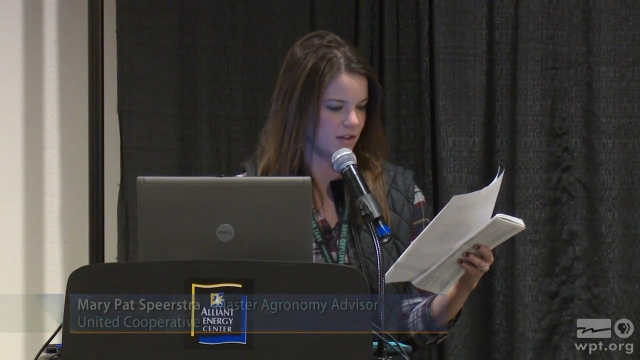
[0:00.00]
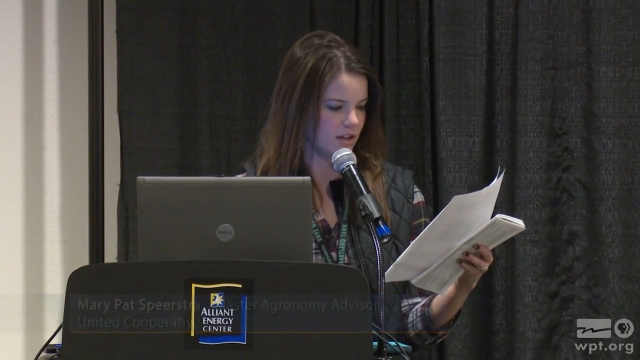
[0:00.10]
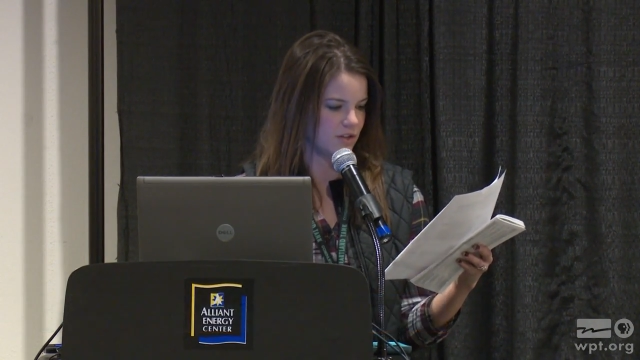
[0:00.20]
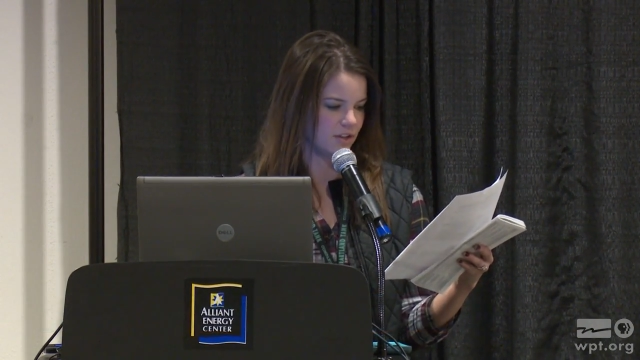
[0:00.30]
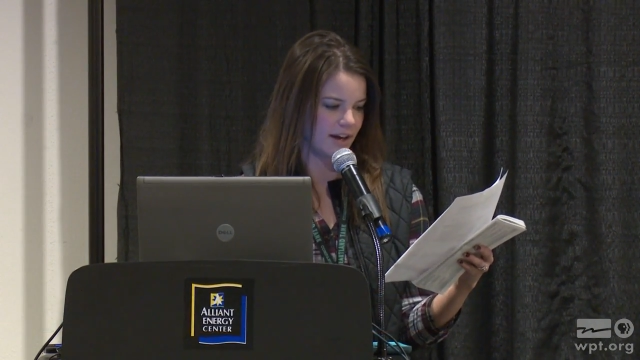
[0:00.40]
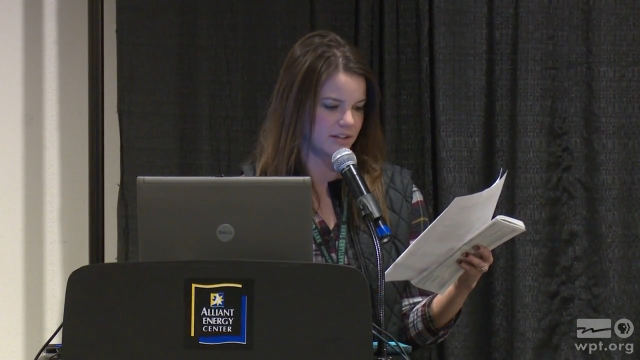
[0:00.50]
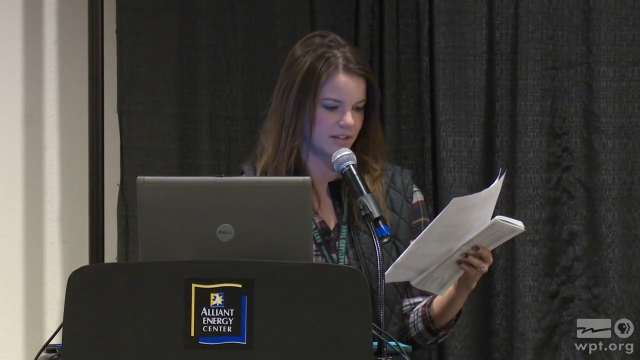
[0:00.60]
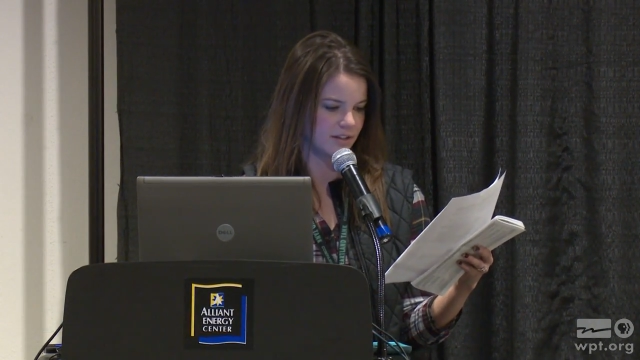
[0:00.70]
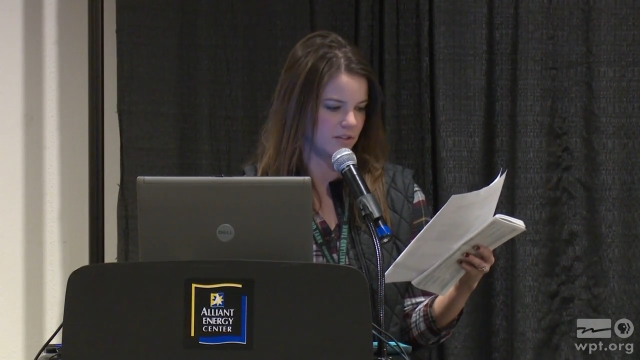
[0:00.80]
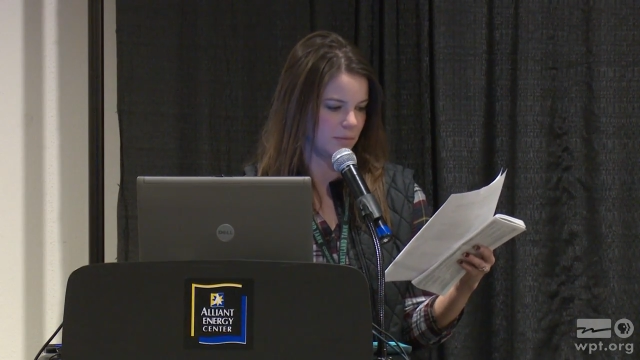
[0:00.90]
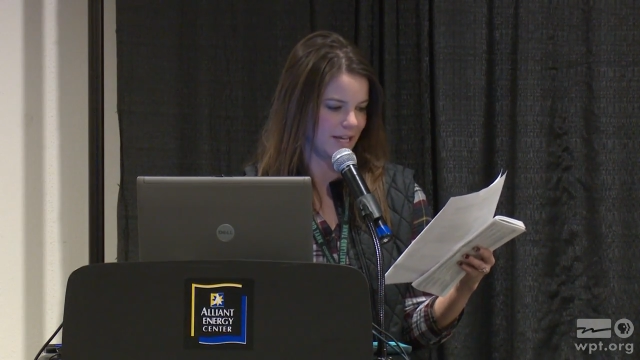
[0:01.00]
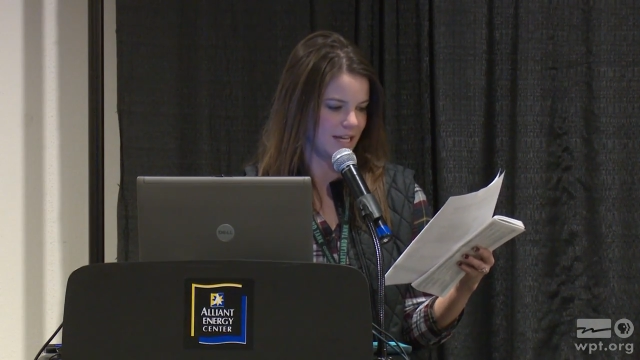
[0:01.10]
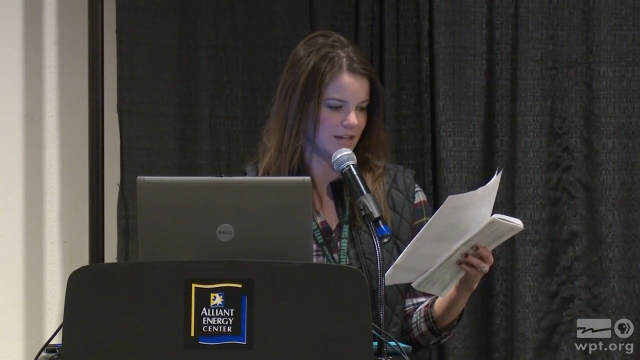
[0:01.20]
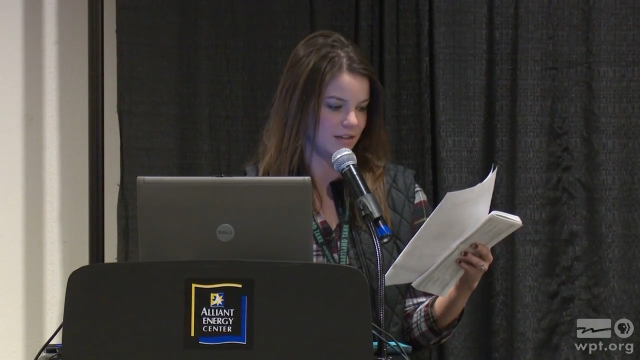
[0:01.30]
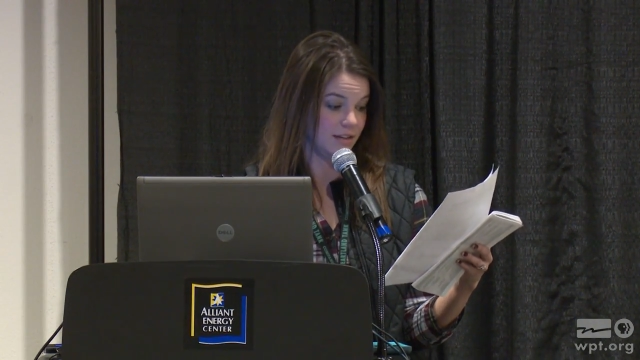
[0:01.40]
the director of the
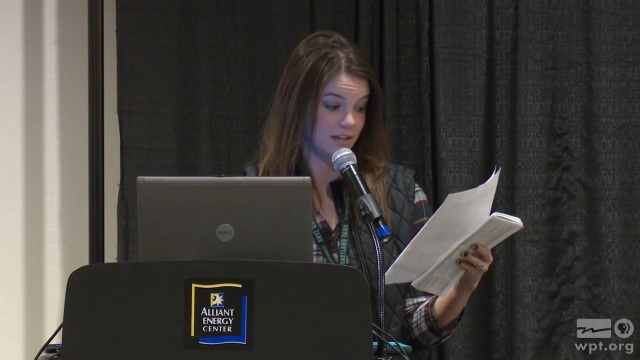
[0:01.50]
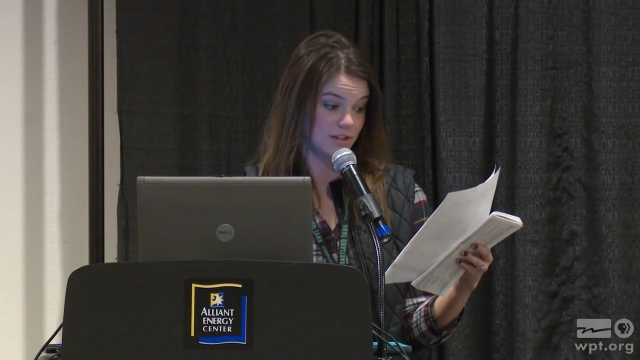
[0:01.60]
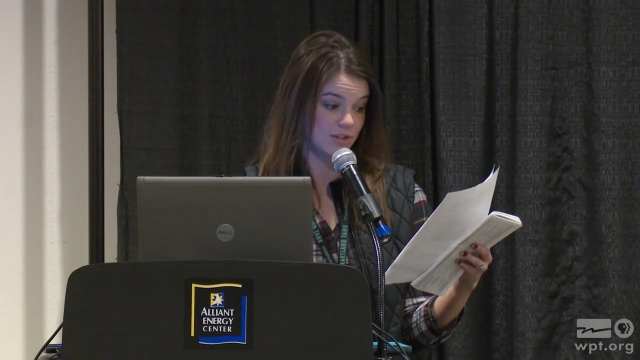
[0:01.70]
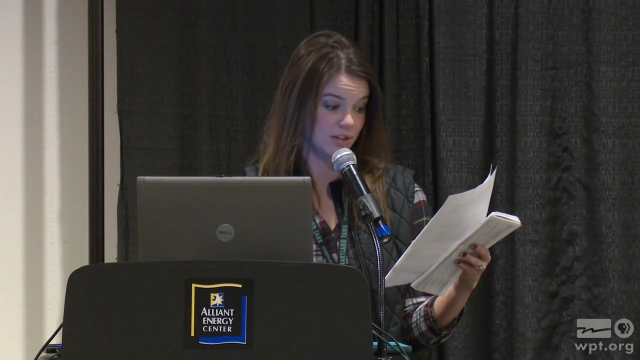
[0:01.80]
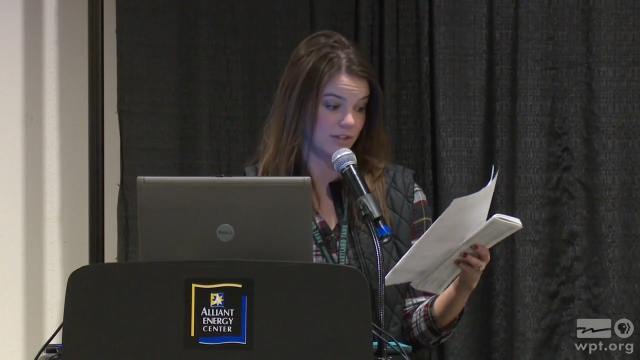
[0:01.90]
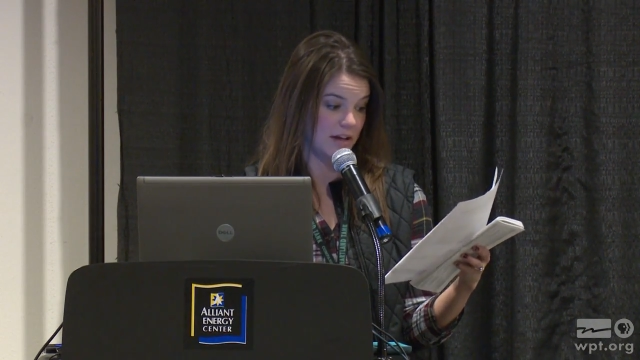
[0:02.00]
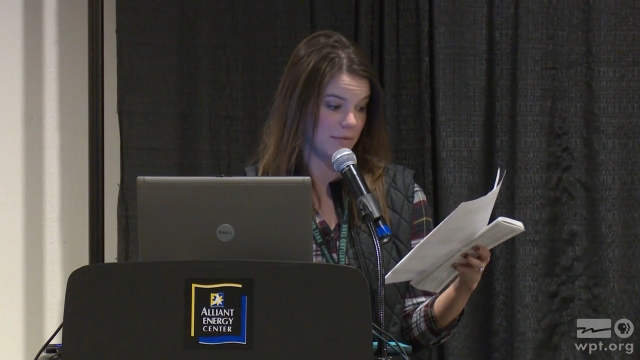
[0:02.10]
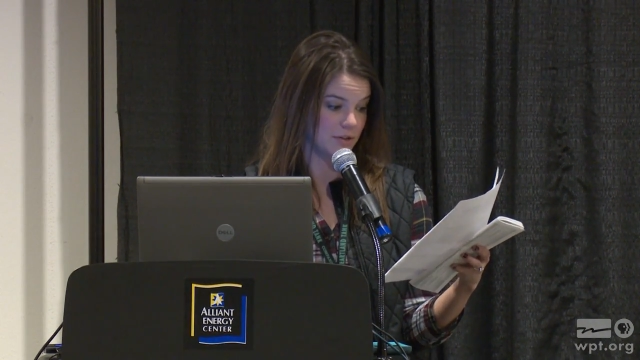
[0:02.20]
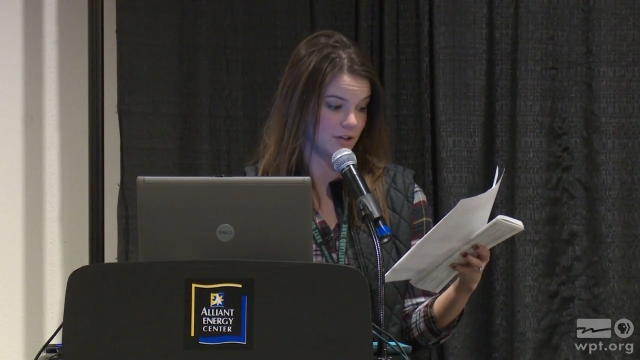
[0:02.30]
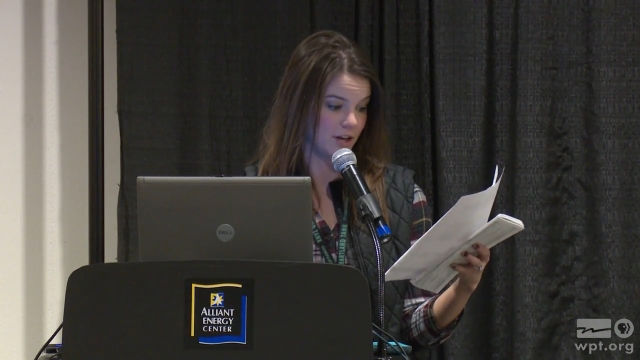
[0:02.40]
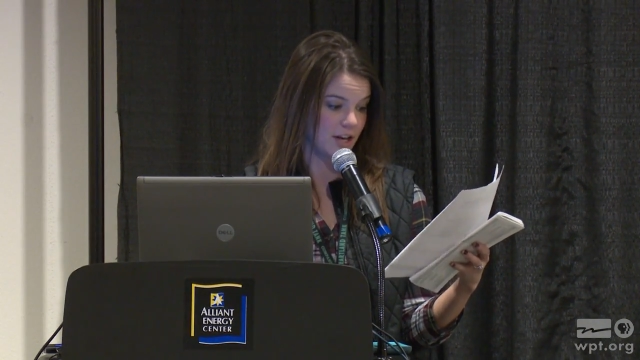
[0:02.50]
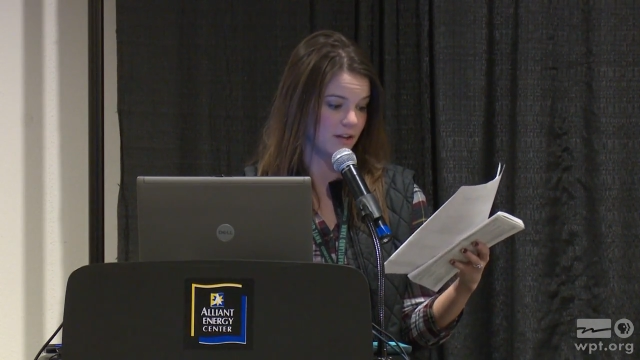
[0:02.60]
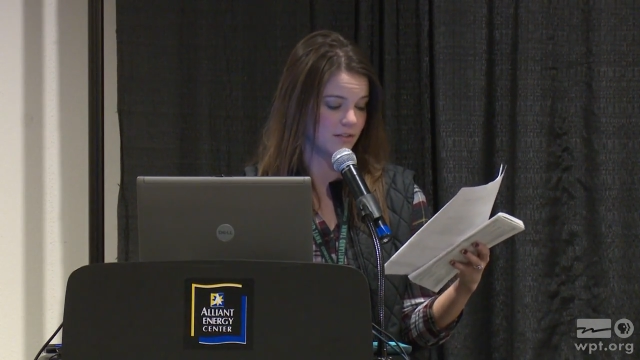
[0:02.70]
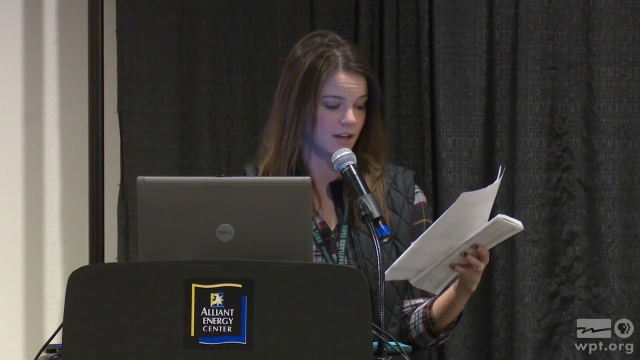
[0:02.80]
plant industry laboratory,